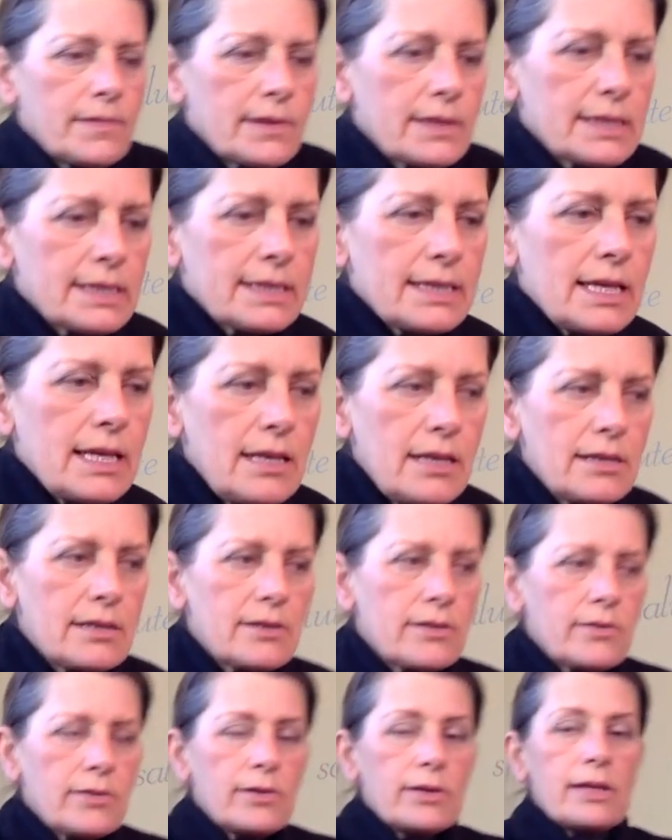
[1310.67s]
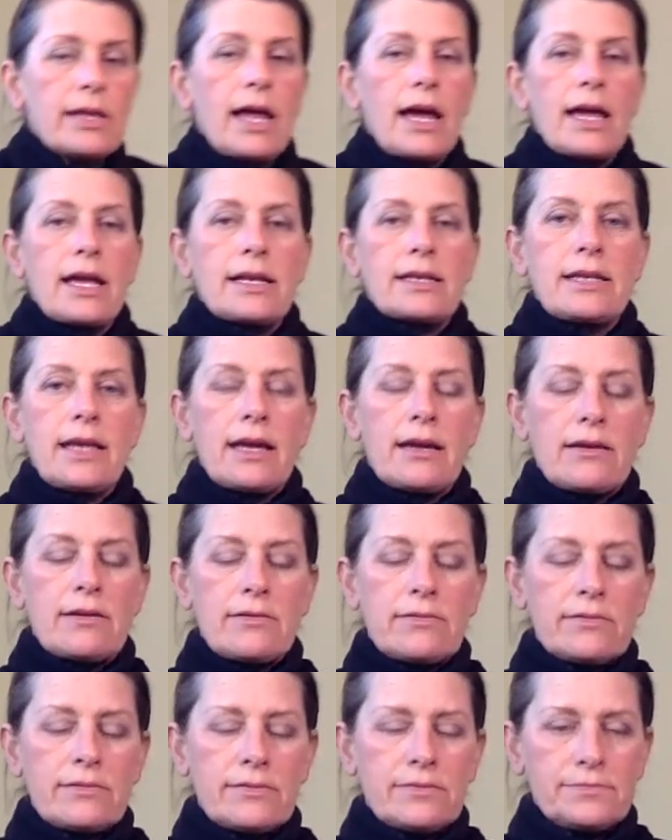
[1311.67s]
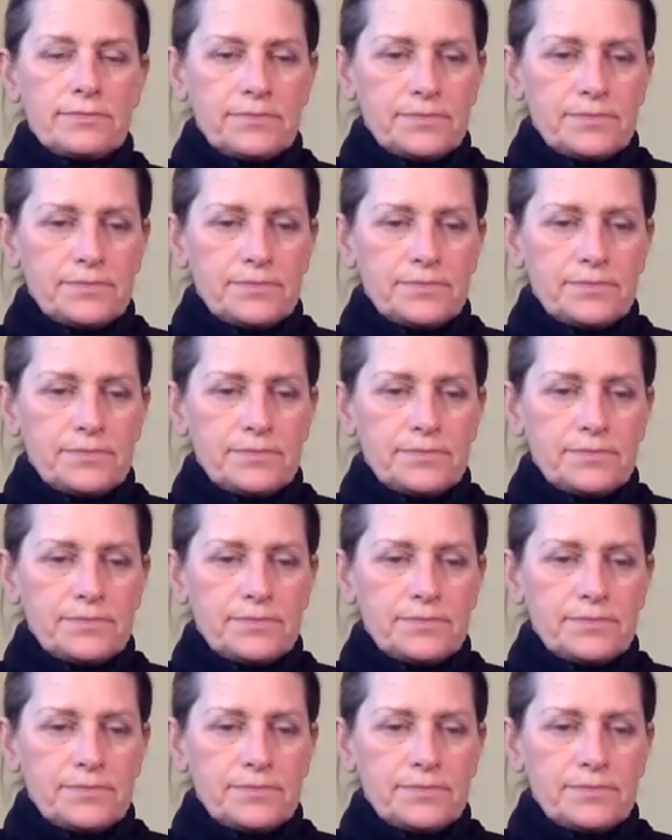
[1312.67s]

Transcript: seat or lying down,